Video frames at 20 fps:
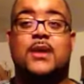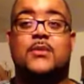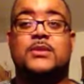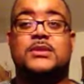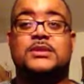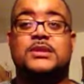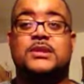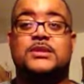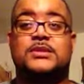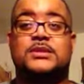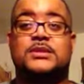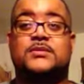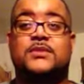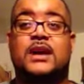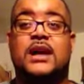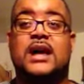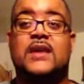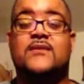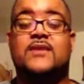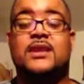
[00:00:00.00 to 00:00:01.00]
I wasn't going to
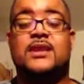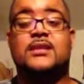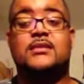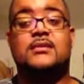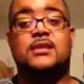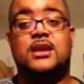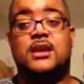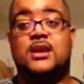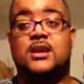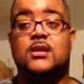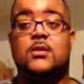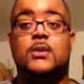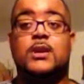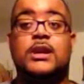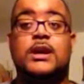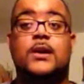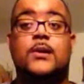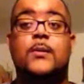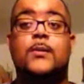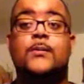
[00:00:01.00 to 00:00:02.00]
survive, and here we
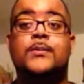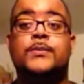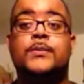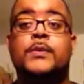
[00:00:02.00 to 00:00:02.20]
go.